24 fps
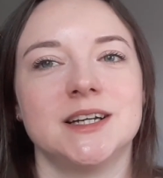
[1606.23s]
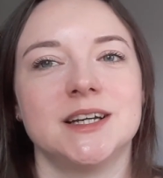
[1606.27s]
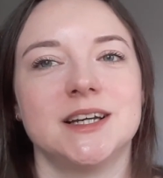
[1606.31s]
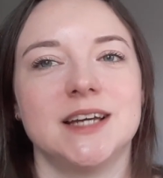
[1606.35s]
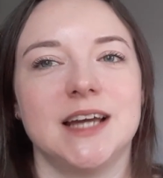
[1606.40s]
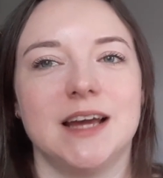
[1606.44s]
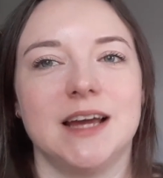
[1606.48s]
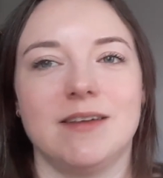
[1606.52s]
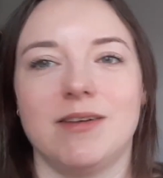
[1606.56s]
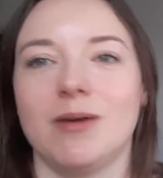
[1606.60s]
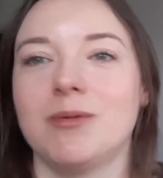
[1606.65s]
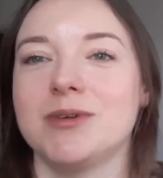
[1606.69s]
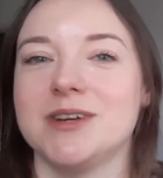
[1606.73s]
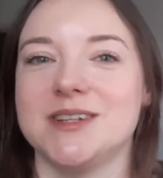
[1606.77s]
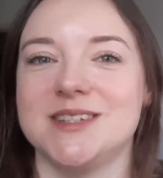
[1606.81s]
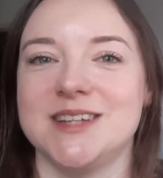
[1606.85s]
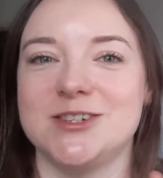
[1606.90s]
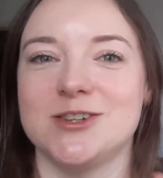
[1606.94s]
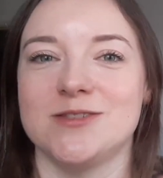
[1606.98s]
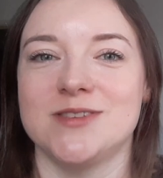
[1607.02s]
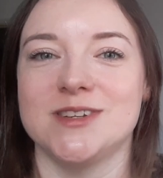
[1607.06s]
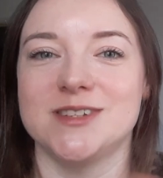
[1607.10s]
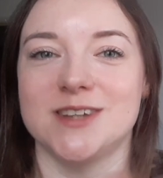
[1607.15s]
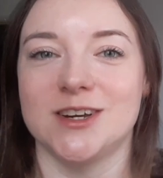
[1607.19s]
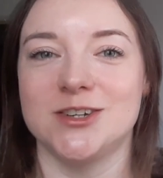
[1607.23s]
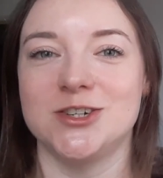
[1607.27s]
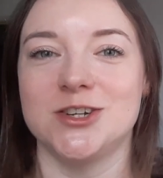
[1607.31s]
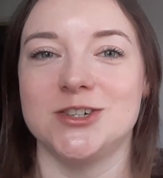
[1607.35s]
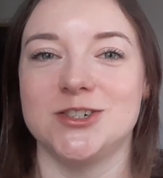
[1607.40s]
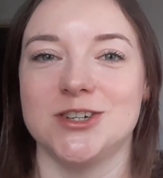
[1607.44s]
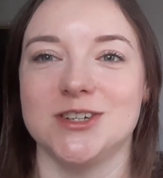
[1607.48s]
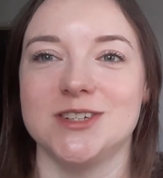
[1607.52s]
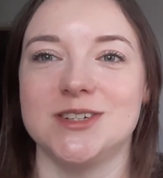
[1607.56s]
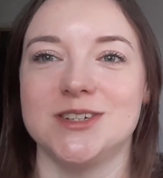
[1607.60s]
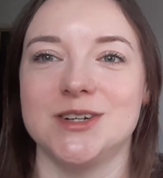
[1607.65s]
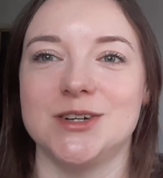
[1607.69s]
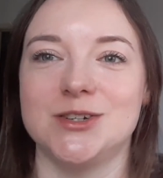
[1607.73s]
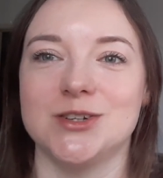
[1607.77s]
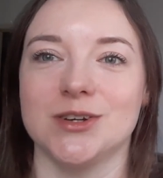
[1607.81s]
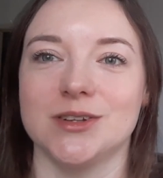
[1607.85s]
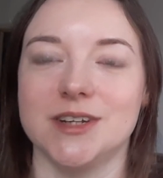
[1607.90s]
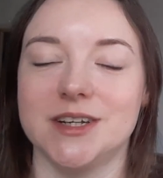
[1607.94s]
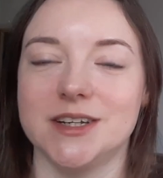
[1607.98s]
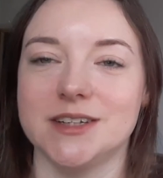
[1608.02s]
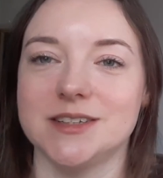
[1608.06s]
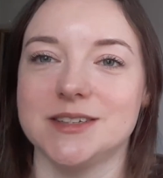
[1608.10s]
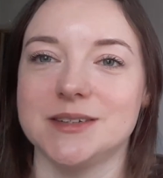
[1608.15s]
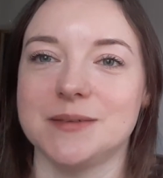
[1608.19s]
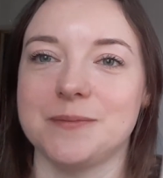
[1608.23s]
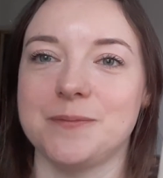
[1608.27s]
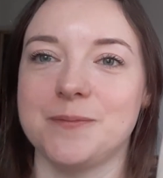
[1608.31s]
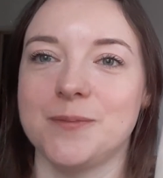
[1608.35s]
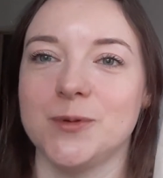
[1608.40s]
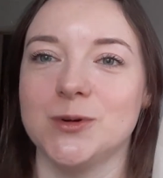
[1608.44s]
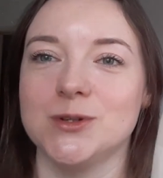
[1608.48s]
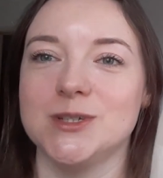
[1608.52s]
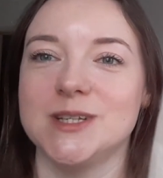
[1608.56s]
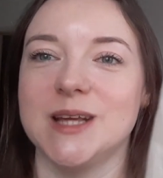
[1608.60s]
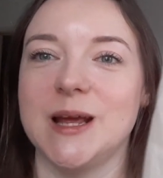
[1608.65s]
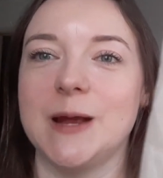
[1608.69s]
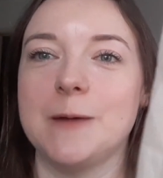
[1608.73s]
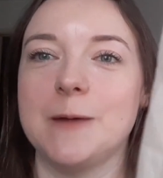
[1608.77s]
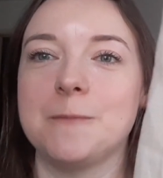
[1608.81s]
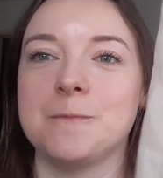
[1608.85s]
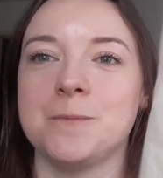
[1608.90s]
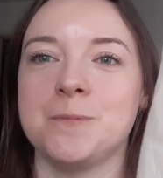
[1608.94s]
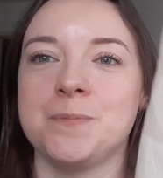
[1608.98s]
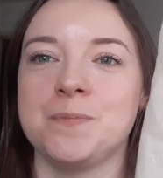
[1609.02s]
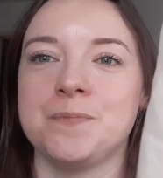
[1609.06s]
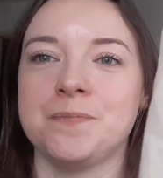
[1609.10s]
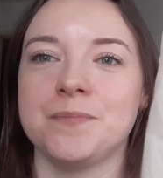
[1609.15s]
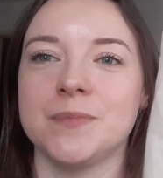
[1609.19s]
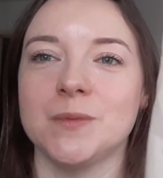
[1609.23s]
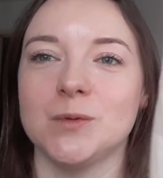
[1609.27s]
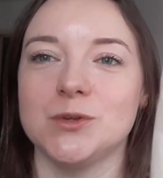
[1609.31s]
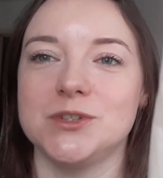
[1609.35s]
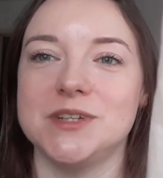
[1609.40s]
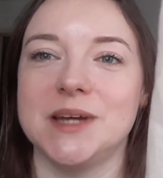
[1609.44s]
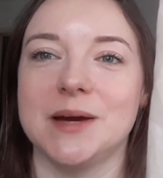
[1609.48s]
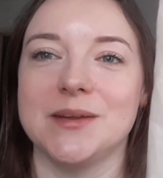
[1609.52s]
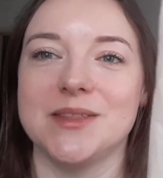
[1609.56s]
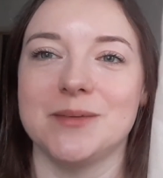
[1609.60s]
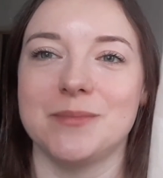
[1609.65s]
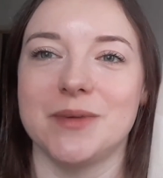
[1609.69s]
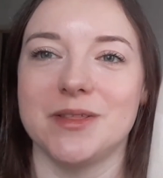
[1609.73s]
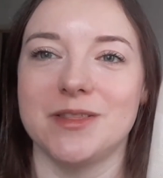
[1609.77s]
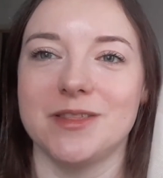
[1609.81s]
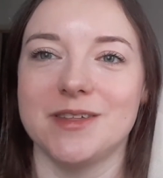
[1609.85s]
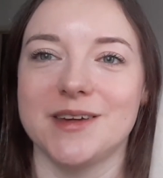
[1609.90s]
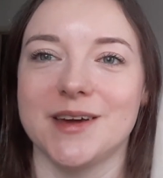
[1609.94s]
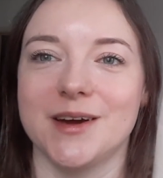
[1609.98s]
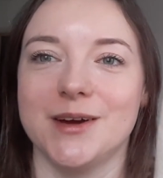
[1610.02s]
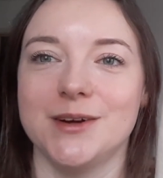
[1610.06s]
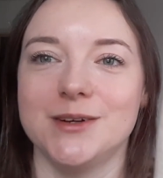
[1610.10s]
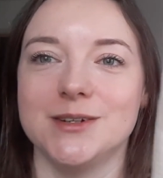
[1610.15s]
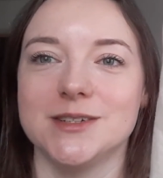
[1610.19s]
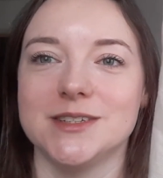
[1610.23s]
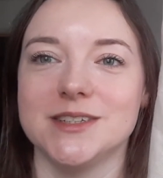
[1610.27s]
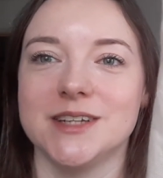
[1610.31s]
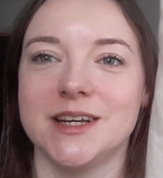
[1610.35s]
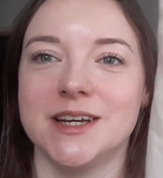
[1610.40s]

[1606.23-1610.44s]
If I want to stitch on this, I should just stitch on this. We'll see. We'll see how the month goes.